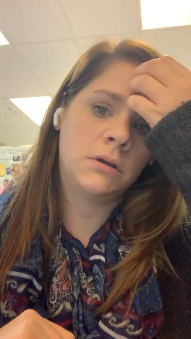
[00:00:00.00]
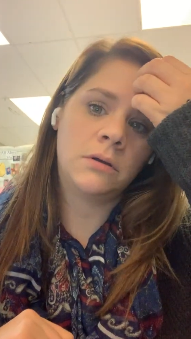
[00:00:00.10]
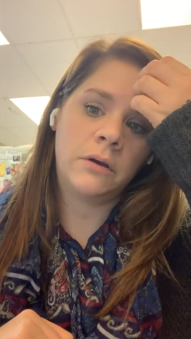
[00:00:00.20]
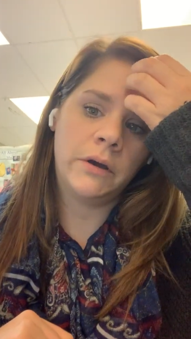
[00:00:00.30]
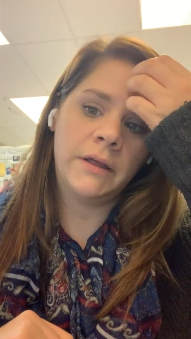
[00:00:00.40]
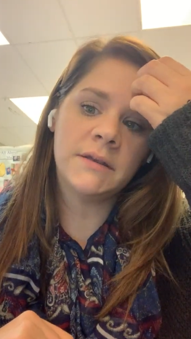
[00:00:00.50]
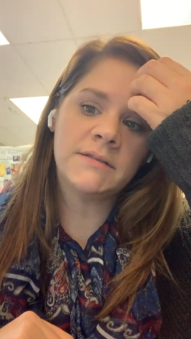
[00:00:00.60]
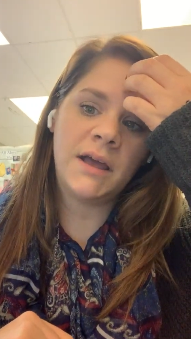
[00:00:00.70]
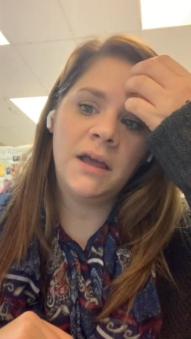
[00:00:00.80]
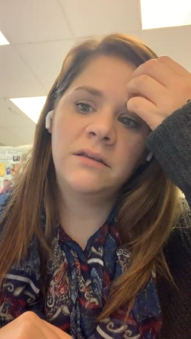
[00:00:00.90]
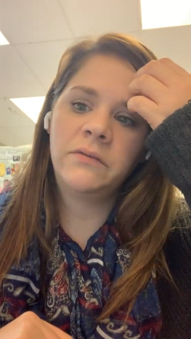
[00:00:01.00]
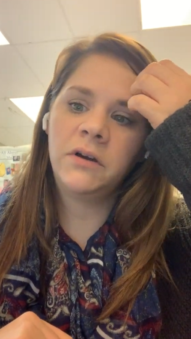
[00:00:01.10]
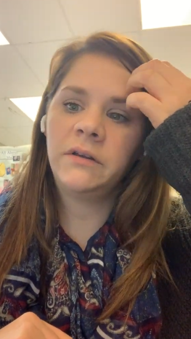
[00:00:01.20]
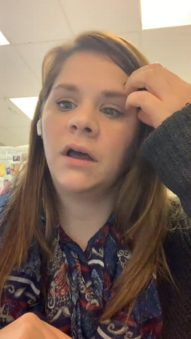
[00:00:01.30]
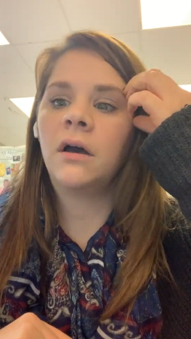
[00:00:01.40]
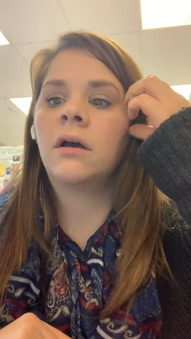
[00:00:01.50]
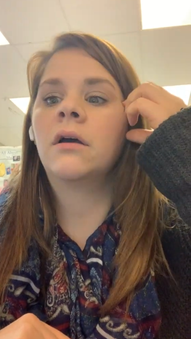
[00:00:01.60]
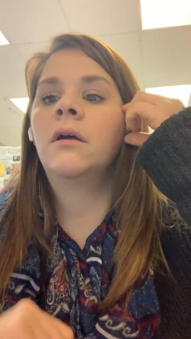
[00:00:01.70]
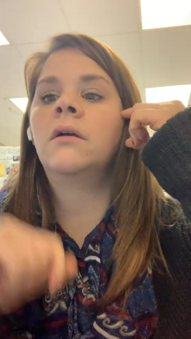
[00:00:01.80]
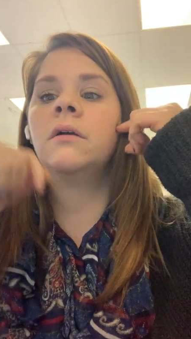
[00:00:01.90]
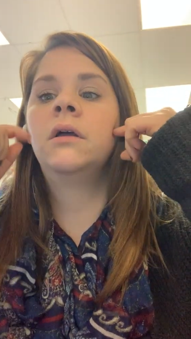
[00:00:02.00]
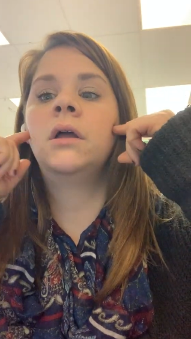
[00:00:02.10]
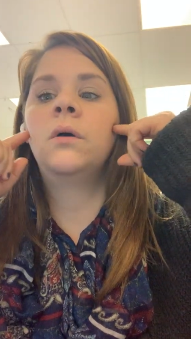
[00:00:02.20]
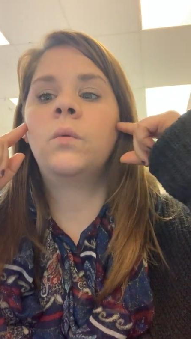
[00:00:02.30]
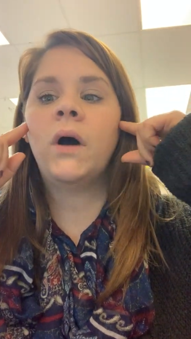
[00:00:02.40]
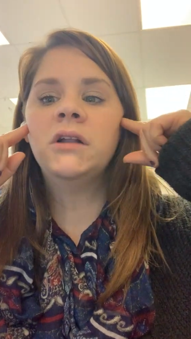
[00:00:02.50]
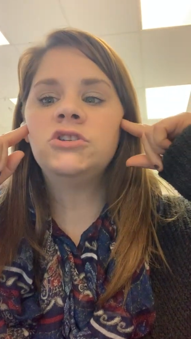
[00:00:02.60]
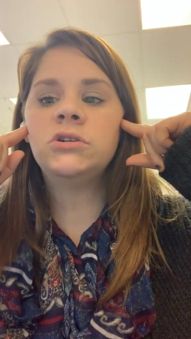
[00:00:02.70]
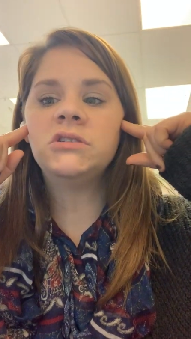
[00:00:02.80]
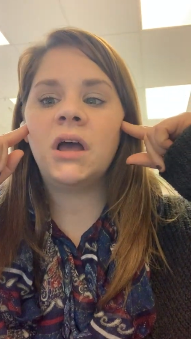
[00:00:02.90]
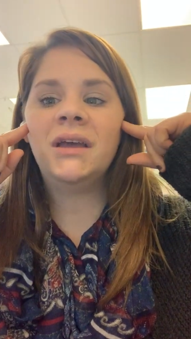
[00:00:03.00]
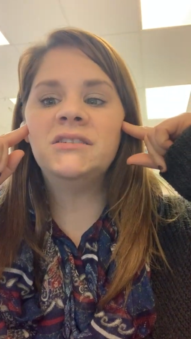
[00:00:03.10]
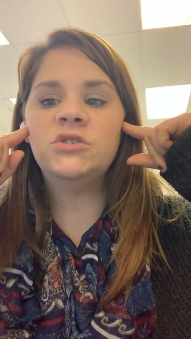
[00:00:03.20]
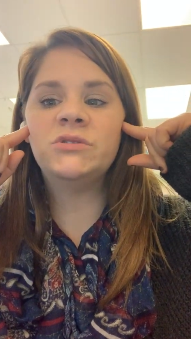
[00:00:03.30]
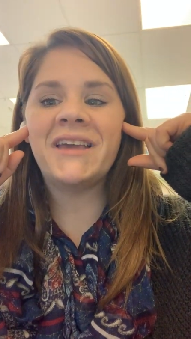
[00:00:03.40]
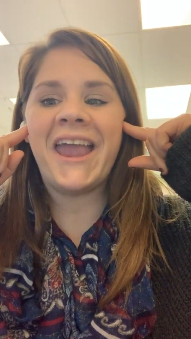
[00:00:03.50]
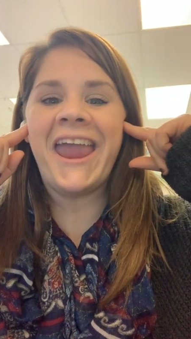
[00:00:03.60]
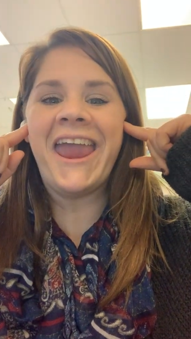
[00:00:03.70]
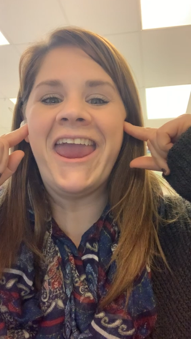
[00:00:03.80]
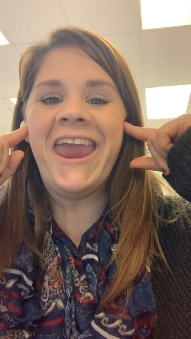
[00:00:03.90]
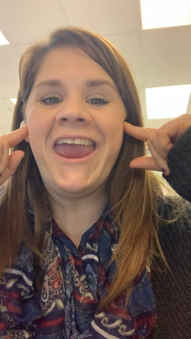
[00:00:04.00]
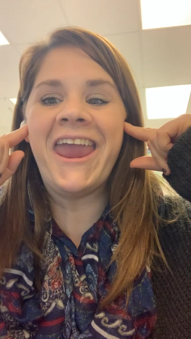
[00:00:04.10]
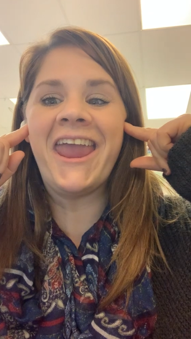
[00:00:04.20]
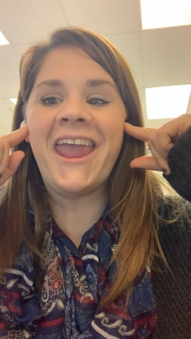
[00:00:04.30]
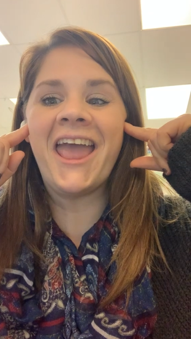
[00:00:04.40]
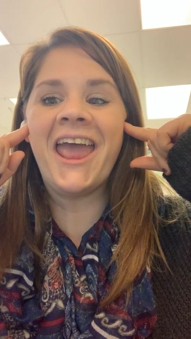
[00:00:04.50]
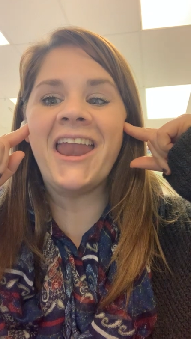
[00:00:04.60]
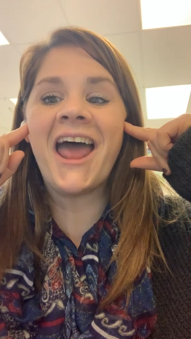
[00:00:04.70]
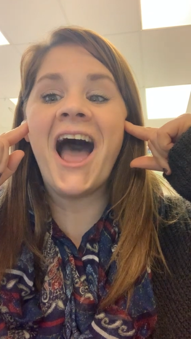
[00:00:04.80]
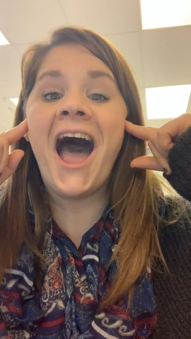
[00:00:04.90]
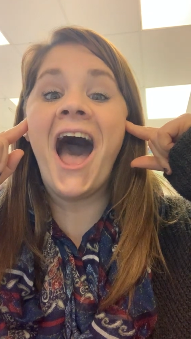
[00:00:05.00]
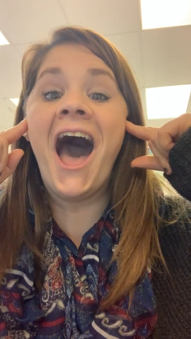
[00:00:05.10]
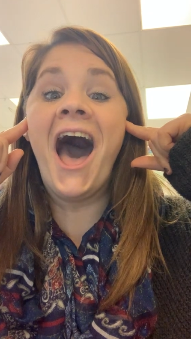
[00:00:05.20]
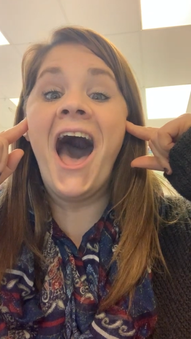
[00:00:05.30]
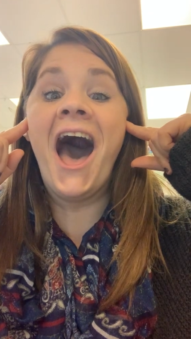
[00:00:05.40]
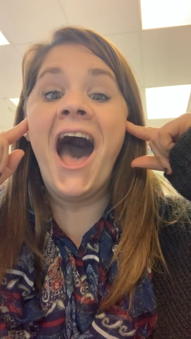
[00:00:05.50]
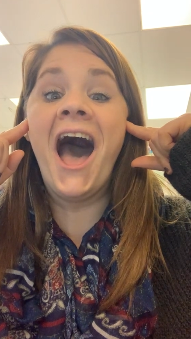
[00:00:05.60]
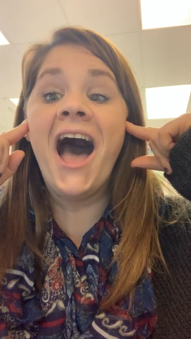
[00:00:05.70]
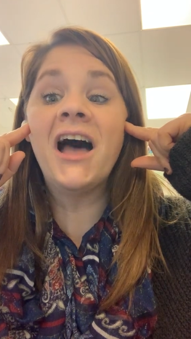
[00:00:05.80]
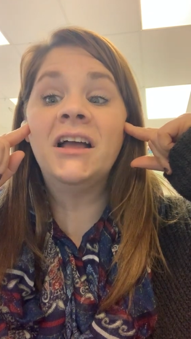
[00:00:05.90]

All right, the sides of our tongue. Watch your tongue as you say E and ah.